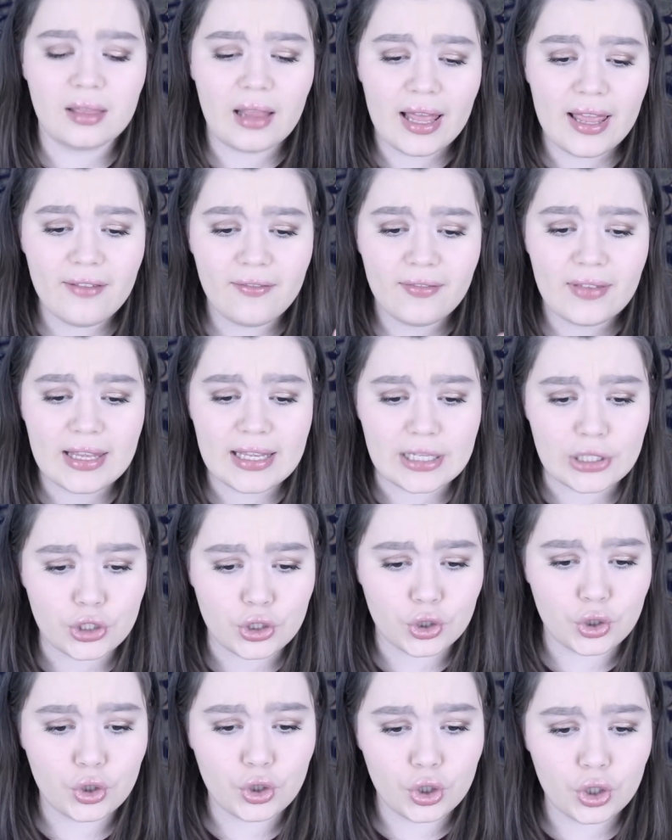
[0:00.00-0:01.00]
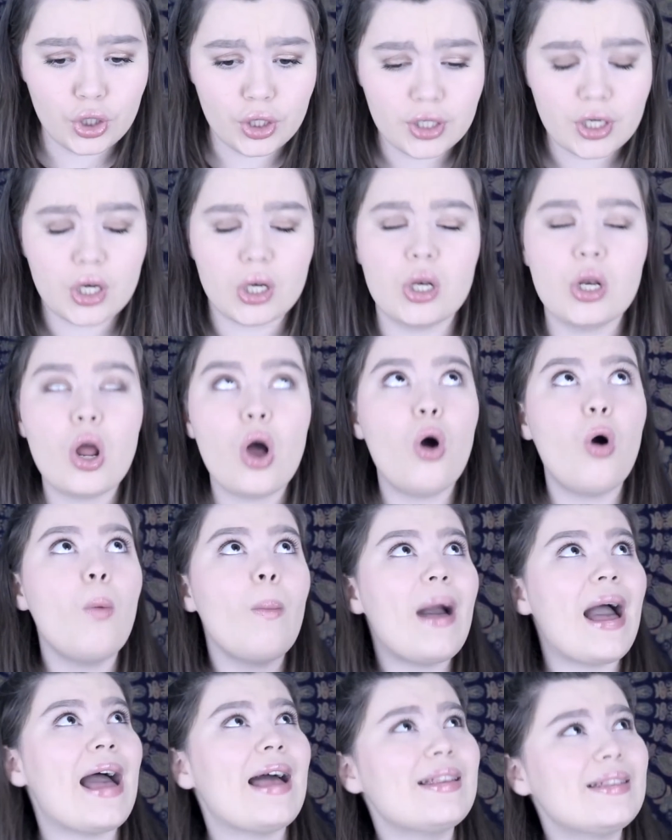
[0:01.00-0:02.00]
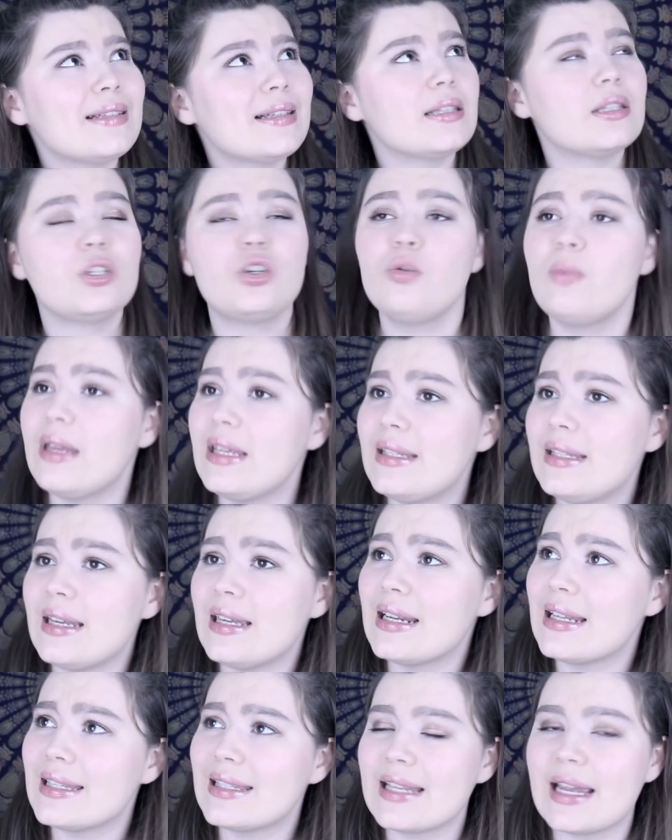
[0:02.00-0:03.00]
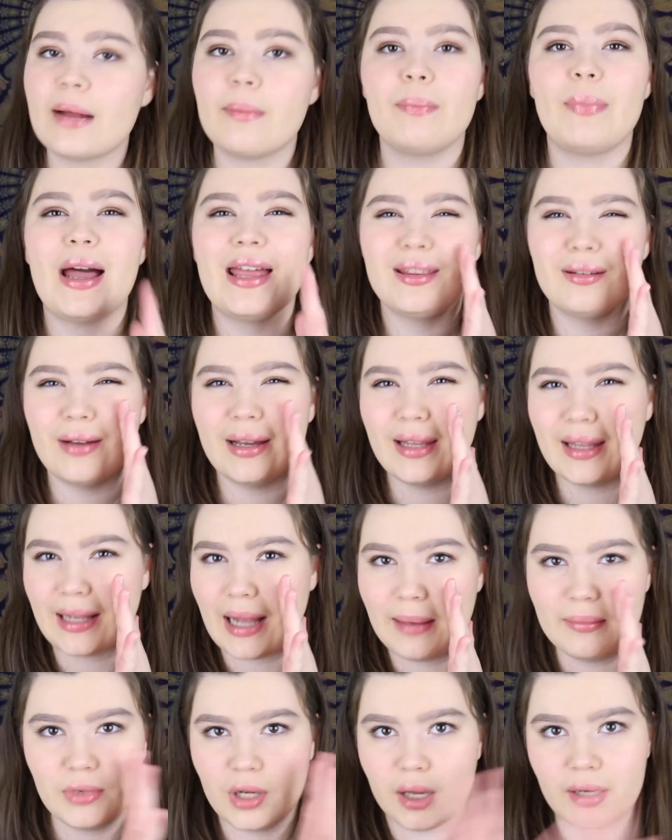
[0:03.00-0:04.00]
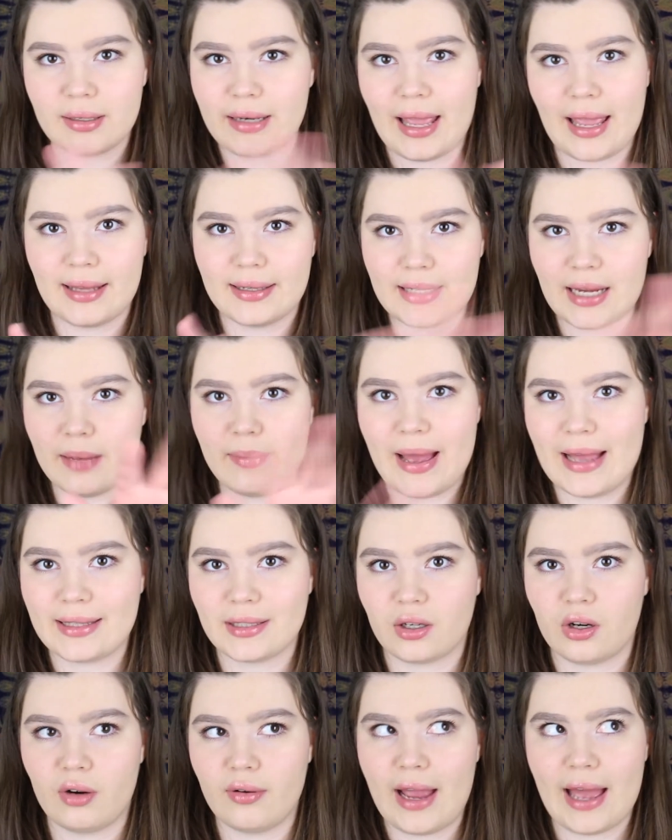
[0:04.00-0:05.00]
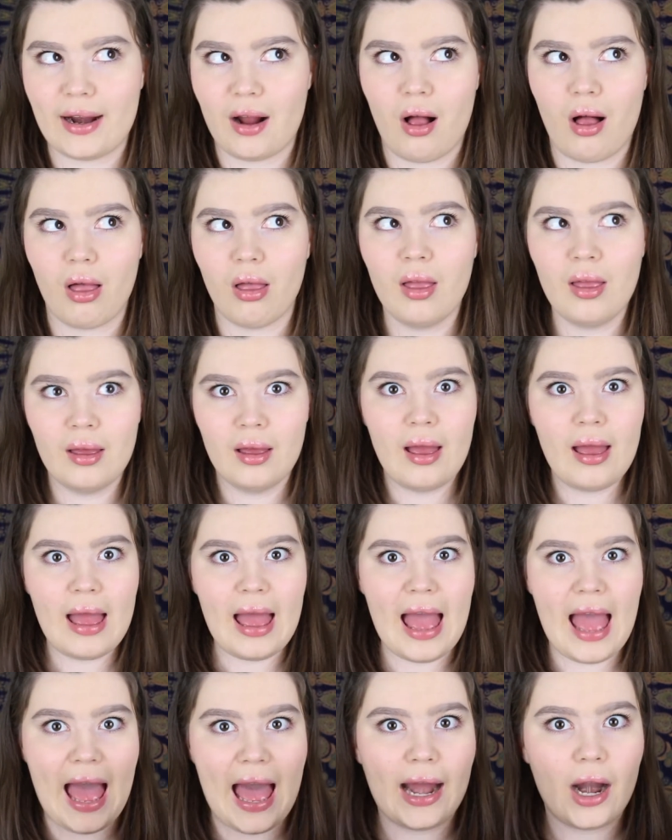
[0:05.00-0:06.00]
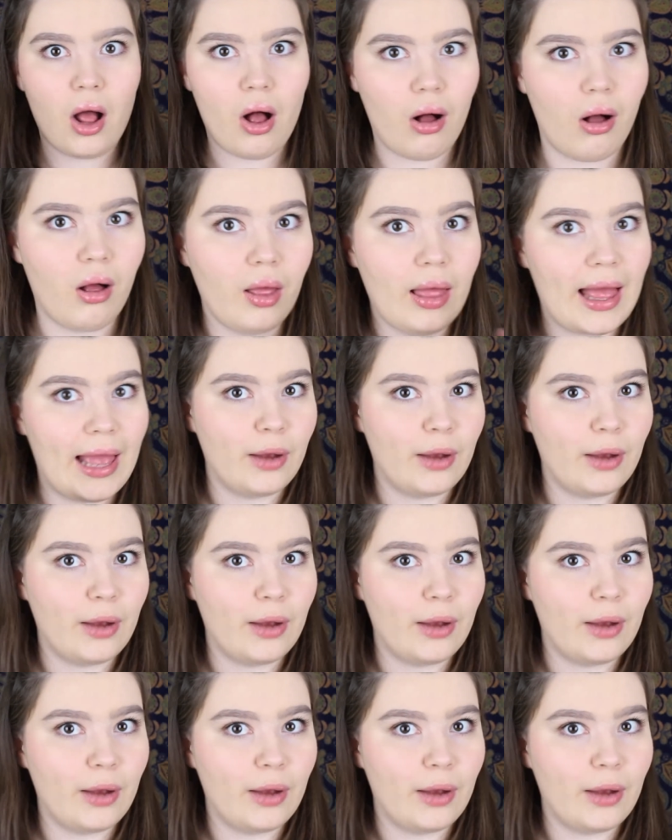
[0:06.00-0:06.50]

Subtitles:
Life is good. No masks to be seen in sight. By the way, like, I'm not an anti-masker at all. At all.